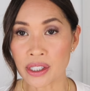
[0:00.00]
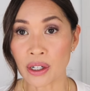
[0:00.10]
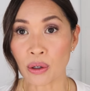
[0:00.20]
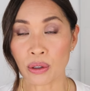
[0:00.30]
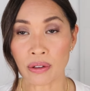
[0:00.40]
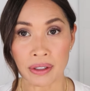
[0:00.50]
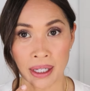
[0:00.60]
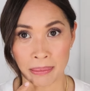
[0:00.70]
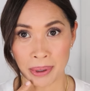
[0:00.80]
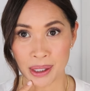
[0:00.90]
to get a hold of.
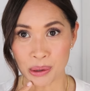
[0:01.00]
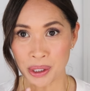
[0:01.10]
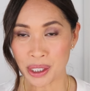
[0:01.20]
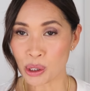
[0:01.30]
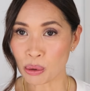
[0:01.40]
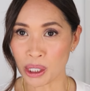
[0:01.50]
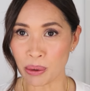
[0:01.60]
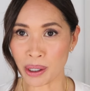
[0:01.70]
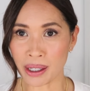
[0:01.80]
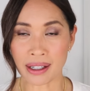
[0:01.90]
But this one is
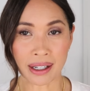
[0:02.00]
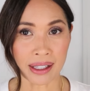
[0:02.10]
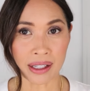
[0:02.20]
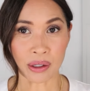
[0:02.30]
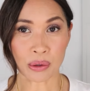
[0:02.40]
21. I think it